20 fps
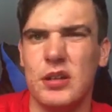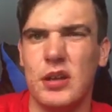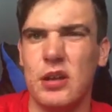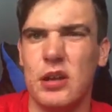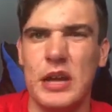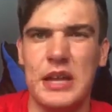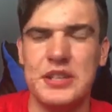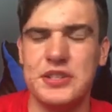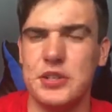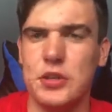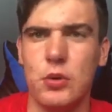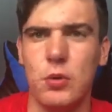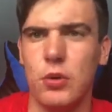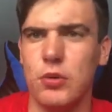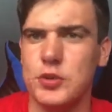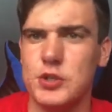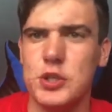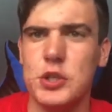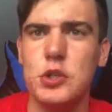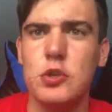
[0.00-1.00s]
and a new
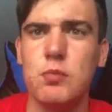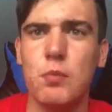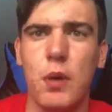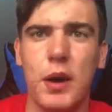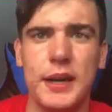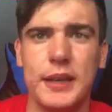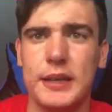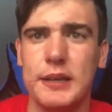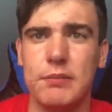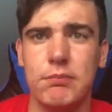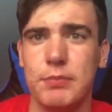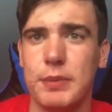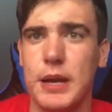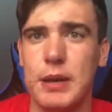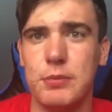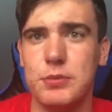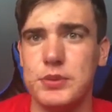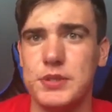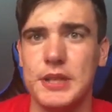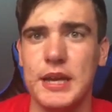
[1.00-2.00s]
origin, you might be
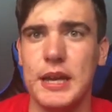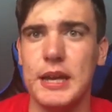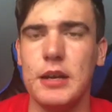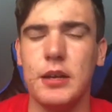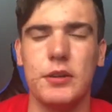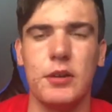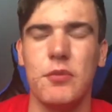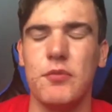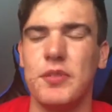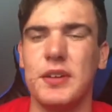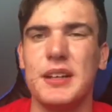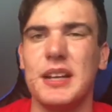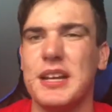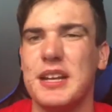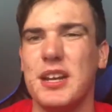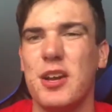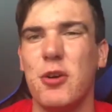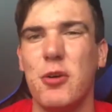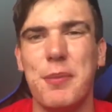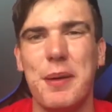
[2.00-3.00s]
able to get in. I don't think
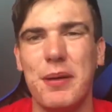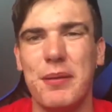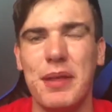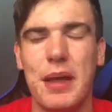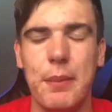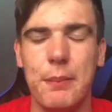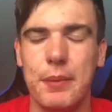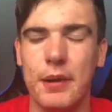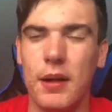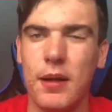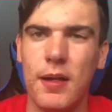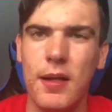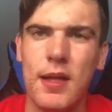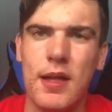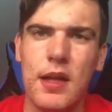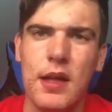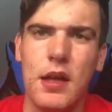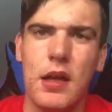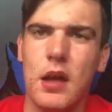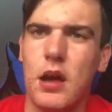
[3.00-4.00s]
they'd know about that, but
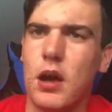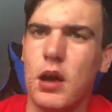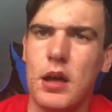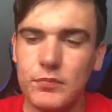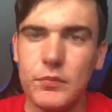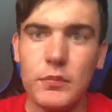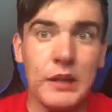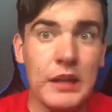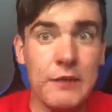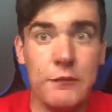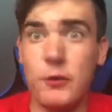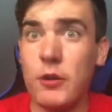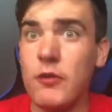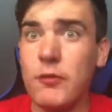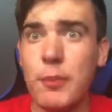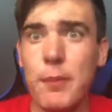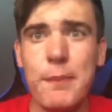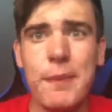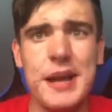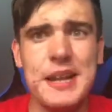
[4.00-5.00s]
if you've
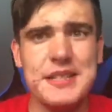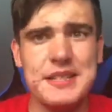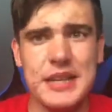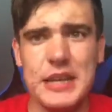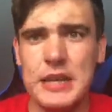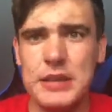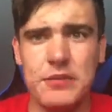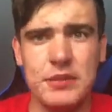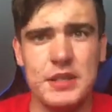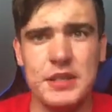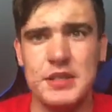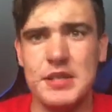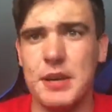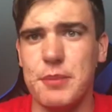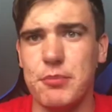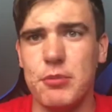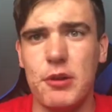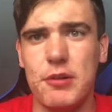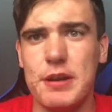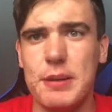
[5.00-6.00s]
ever been banned, even
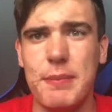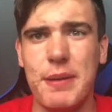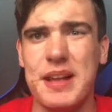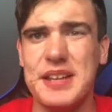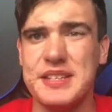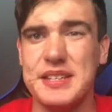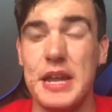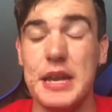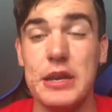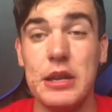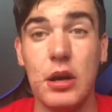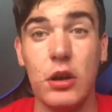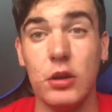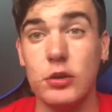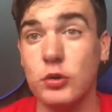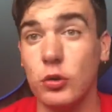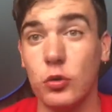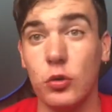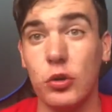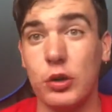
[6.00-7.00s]
temporarily banned, then
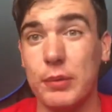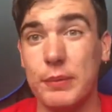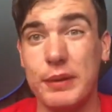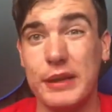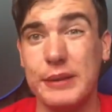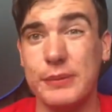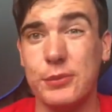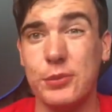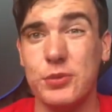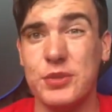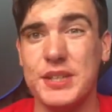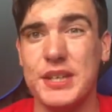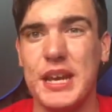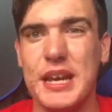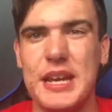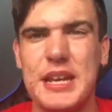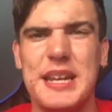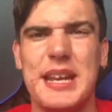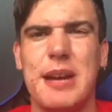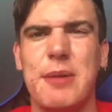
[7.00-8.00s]
you're not going to be able to
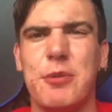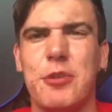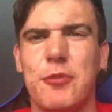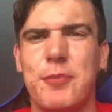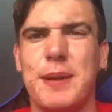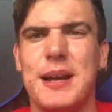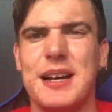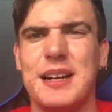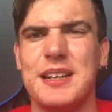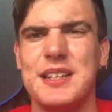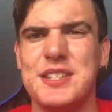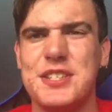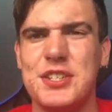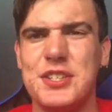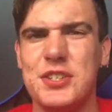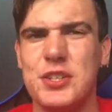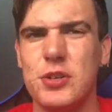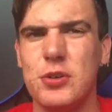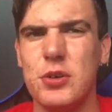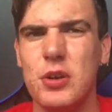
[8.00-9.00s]
get in. EA would have
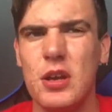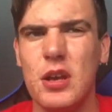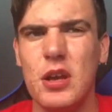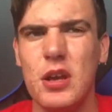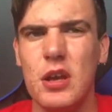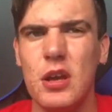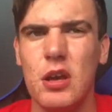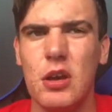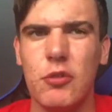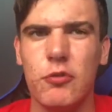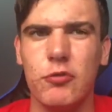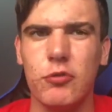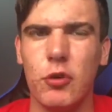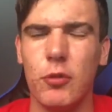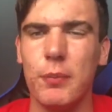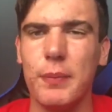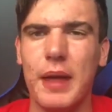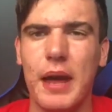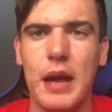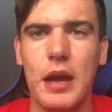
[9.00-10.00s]
blacklisted you
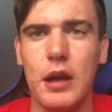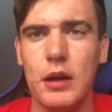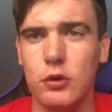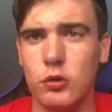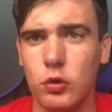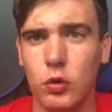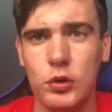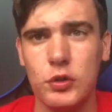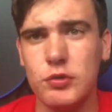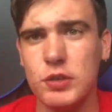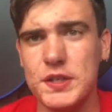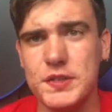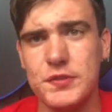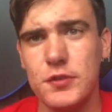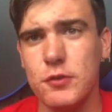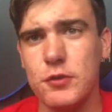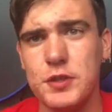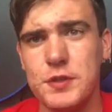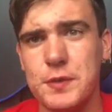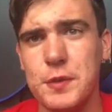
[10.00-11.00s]
from that. Coin
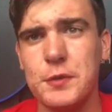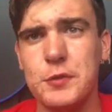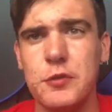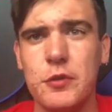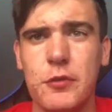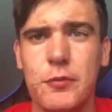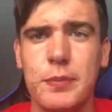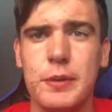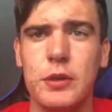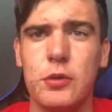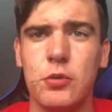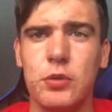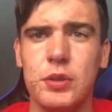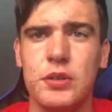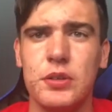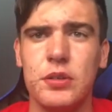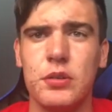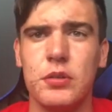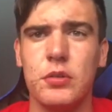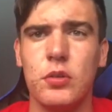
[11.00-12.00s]
transferring as well, if you've ever been
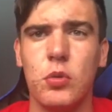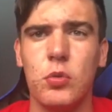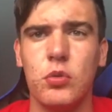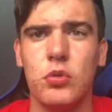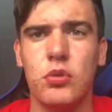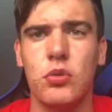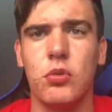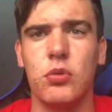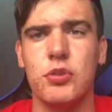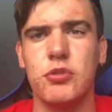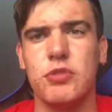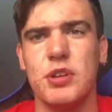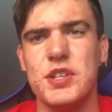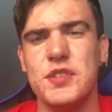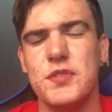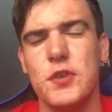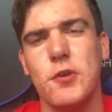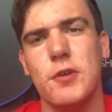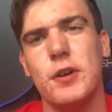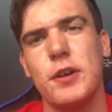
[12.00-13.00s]
caught coin
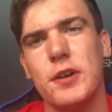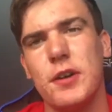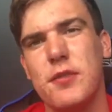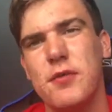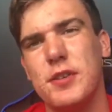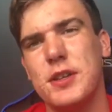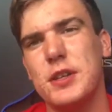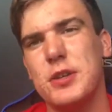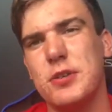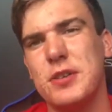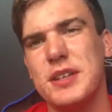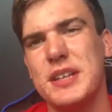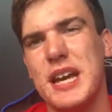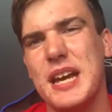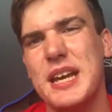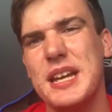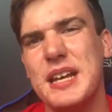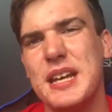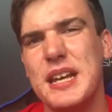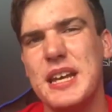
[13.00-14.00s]
transferring, I don't think you can
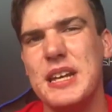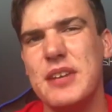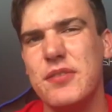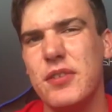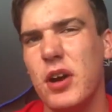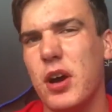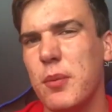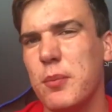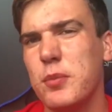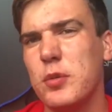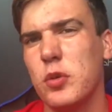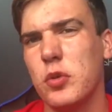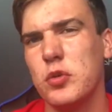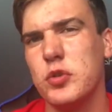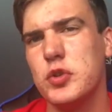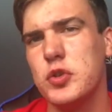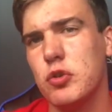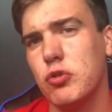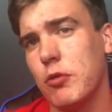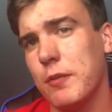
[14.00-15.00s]
get in either. I'm not
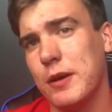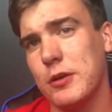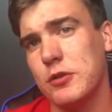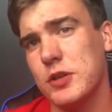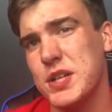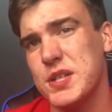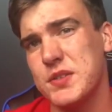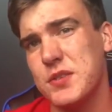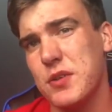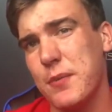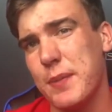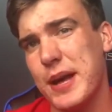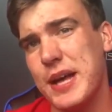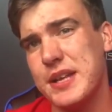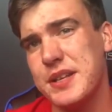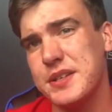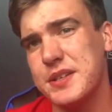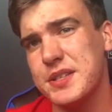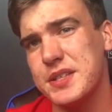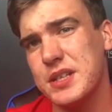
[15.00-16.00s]
sure about transfer
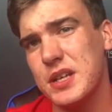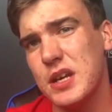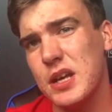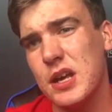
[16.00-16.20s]
bans.